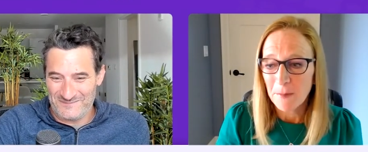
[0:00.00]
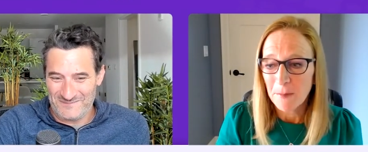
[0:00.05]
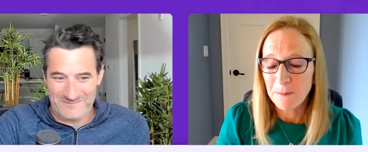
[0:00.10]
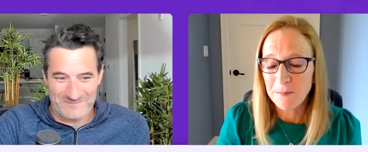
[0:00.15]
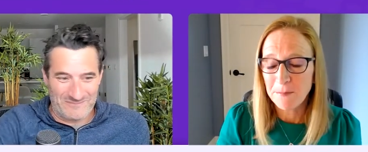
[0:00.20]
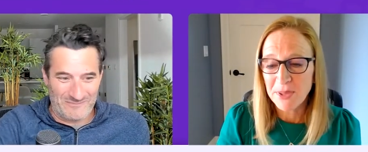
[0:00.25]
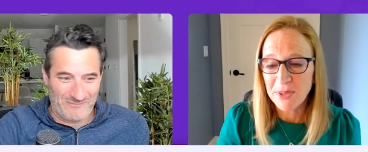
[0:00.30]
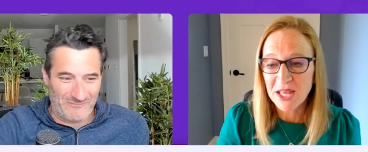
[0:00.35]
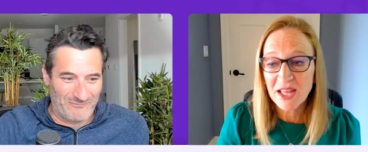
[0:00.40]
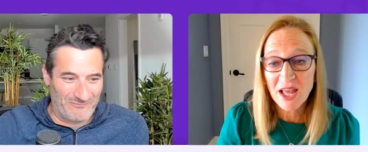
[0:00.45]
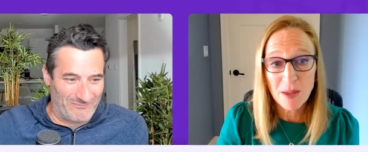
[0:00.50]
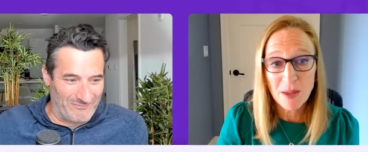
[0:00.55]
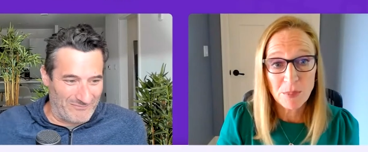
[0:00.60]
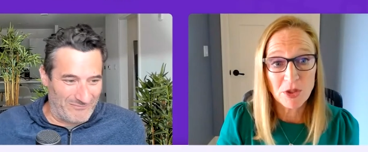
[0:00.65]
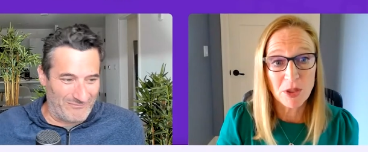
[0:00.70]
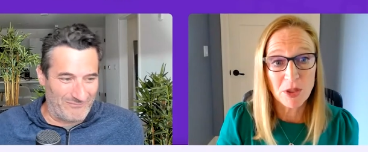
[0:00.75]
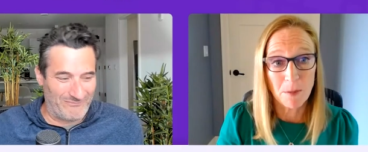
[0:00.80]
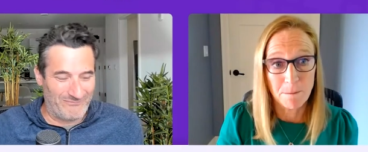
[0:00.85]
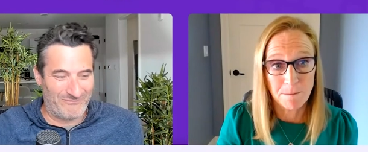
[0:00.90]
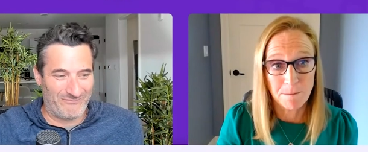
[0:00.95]
Speaker 1: being able
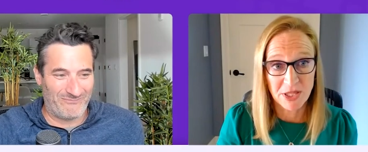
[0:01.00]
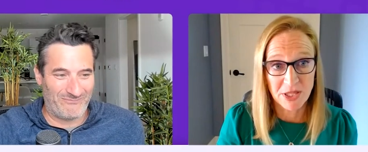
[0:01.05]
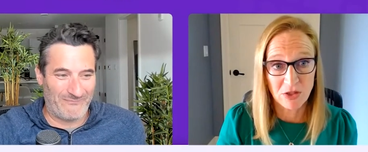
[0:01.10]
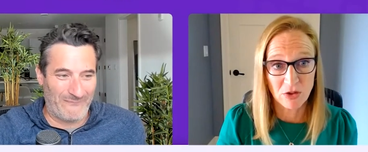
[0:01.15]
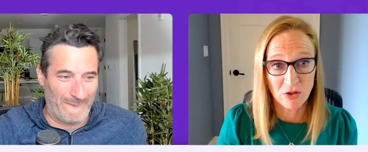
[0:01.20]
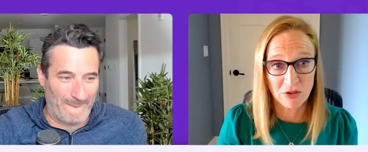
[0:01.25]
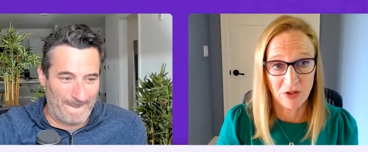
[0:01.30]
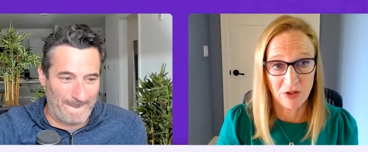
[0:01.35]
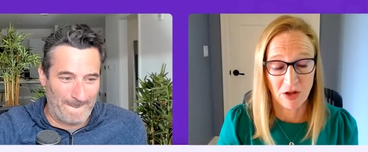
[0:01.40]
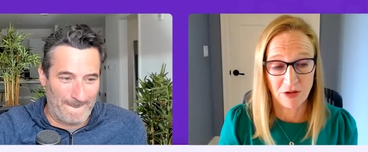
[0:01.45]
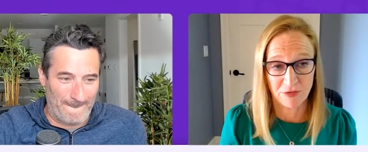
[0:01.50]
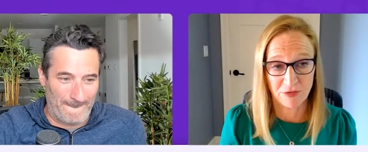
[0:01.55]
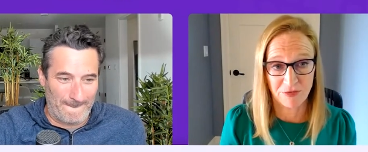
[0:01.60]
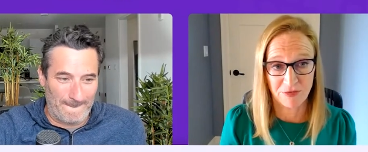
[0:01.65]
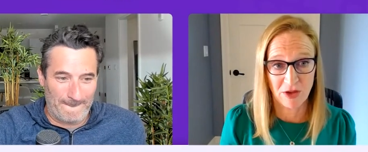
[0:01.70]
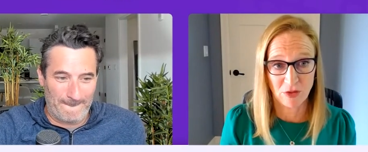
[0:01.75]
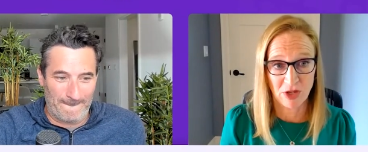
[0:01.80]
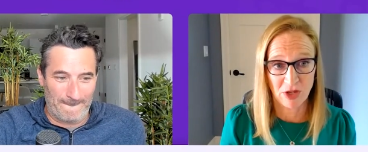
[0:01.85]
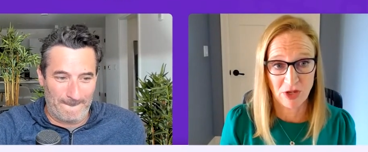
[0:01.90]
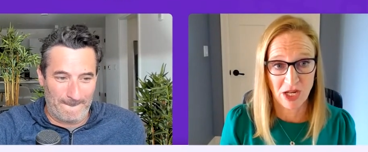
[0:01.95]
to build on a
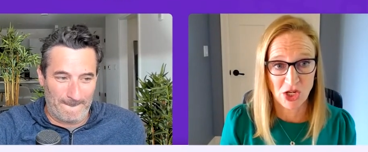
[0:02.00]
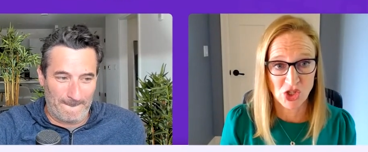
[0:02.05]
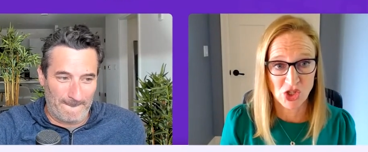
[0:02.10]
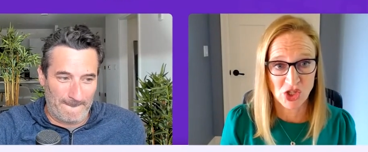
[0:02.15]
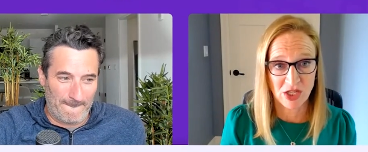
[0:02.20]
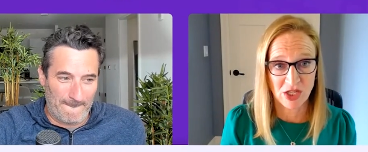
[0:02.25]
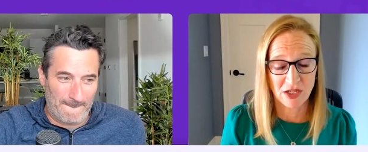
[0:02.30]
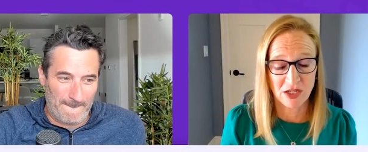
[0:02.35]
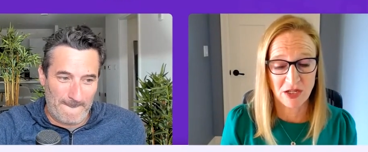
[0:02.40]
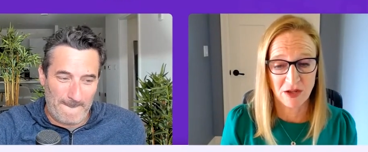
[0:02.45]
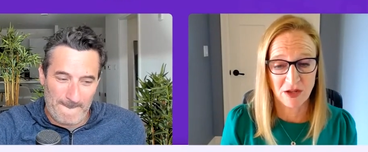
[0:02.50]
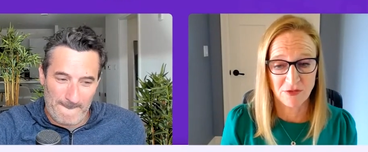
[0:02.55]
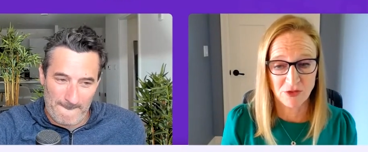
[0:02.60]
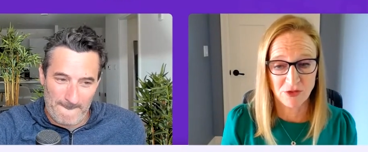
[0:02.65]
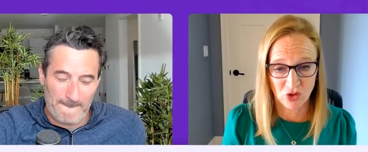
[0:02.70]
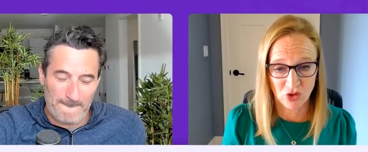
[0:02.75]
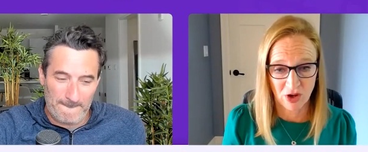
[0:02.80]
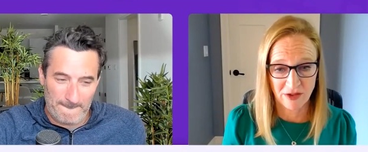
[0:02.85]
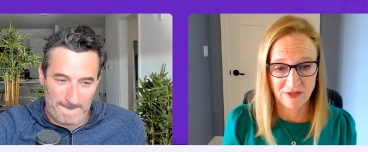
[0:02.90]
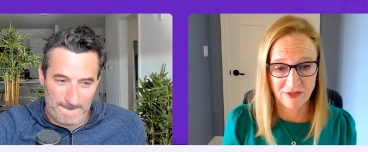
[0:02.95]
foundation of
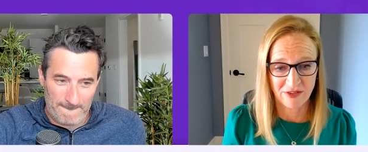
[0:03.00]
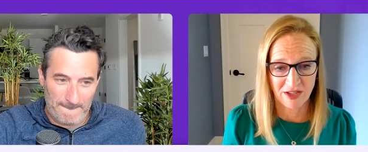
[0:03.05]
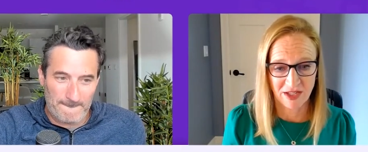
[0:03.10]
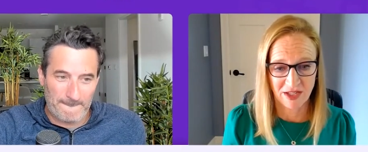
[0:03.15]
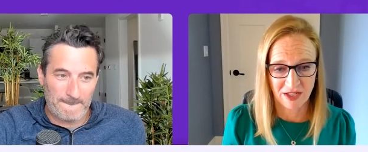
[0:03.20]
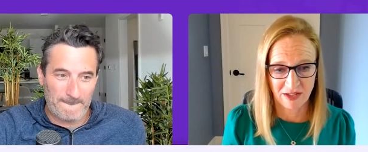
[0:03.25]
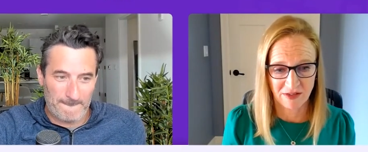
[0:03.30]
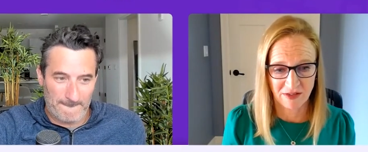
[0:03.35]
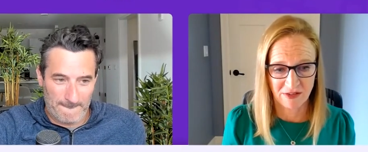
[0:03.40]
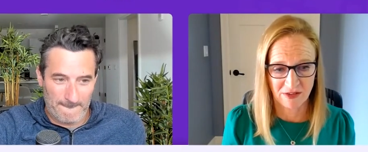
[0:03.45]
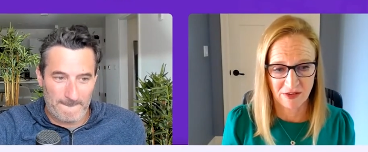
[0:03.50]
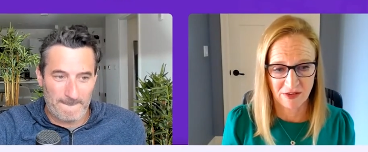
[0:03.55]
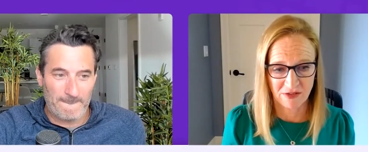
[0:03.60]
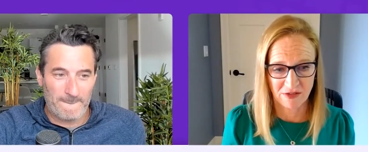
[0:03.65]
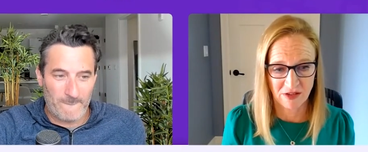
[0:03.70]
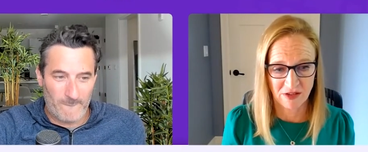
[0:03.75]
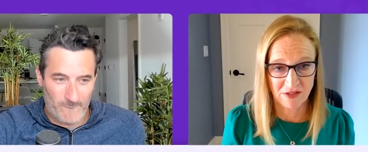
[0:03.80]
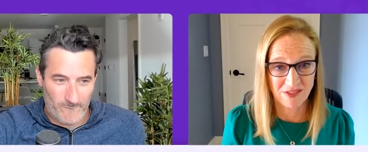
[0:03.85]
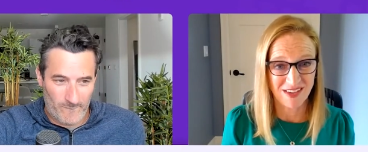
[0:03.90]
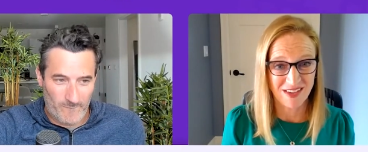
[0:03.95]
trust and
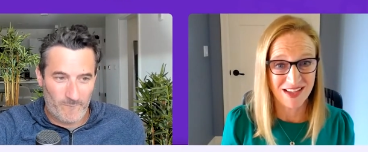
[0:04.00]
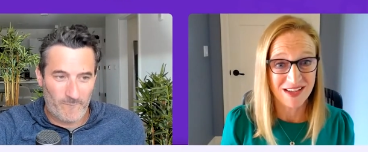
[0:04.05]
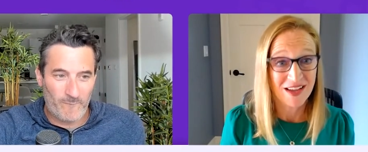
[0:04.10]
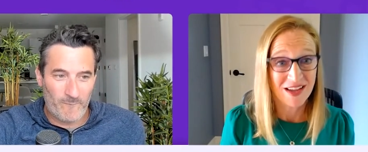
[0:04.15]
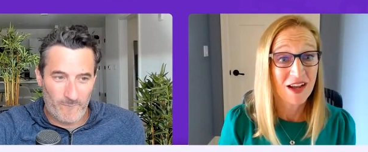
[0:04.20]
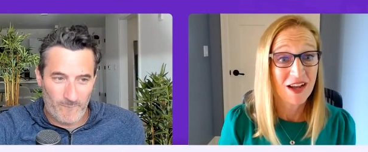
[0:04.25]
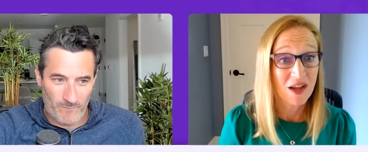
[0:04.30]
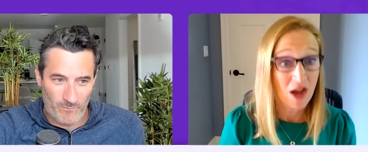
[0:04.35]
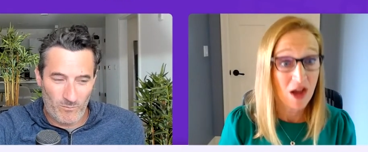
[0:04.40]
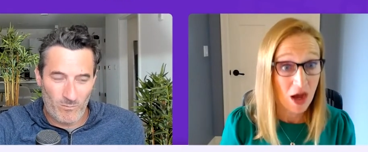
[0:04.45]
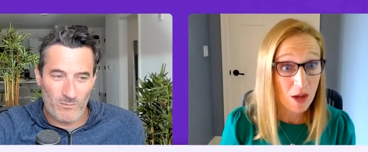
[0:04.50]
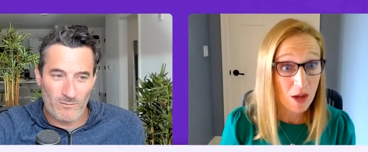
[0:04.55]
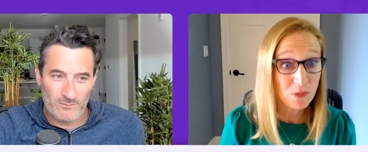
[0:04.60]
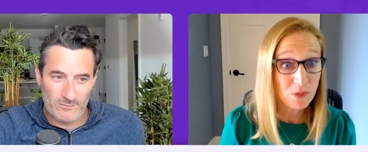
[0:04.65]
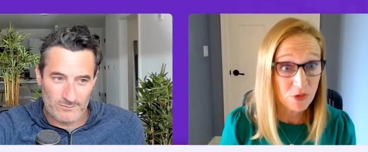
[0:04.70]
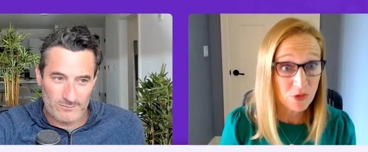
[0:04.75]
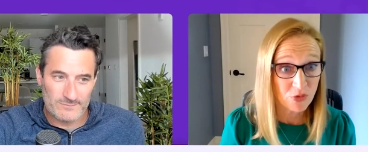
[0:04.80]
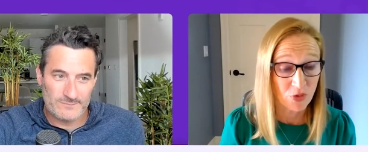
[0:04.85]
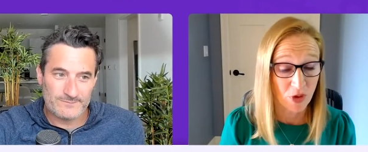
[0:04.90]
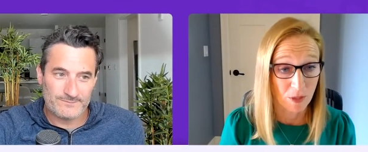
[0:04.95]
consistency comes
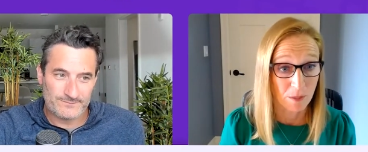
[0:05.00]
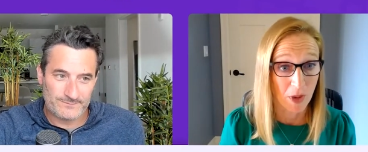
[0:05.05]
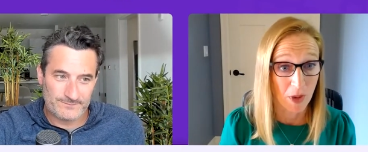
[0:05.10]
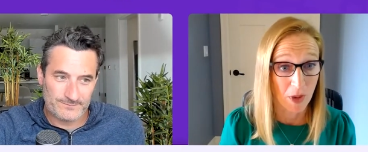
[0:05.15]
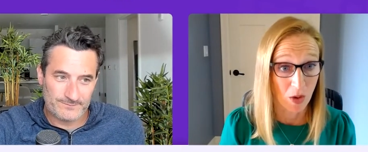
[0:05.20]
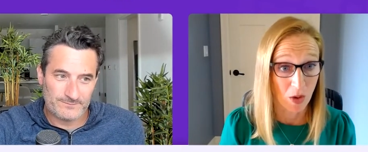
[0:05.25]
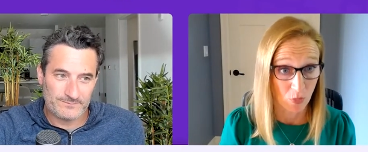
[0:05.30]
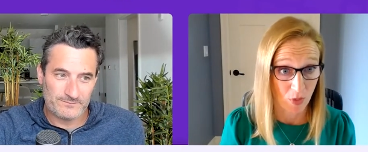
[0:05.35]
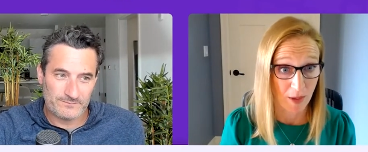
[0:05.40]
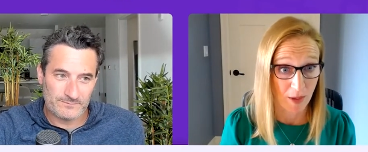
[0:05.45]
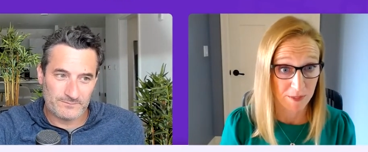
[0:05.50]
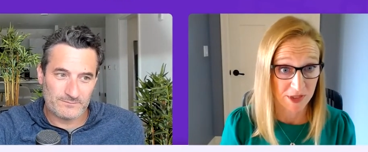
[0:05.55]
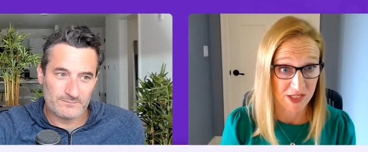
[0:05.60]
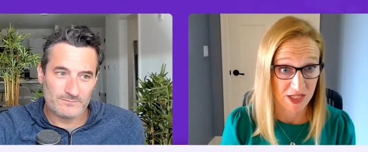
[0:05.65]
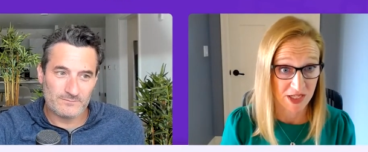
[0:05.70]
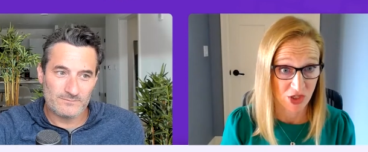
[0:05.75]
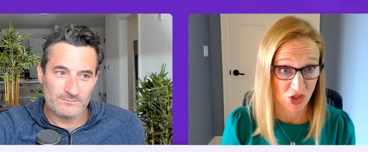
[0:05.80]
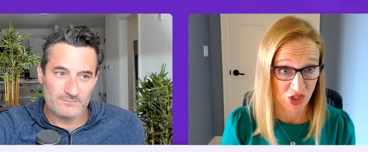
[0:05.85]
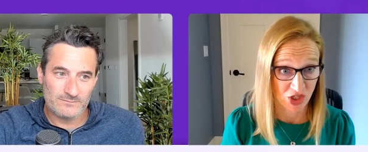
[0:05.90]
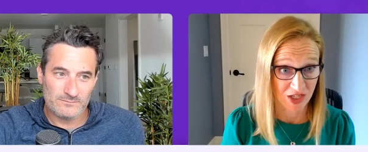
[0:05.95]
from
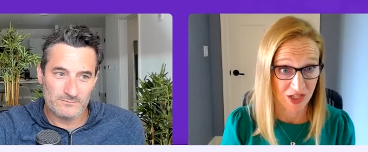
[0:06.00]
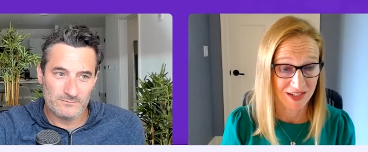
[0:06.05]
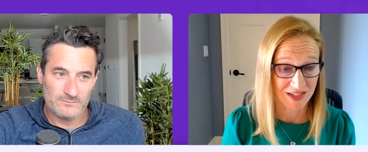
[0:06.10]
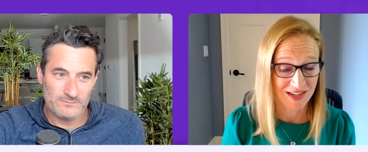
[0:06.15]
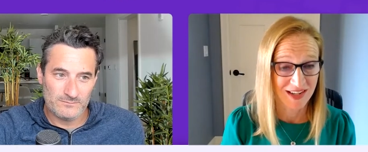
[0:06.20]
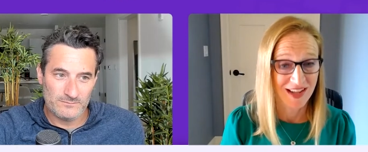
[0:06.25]
repetition.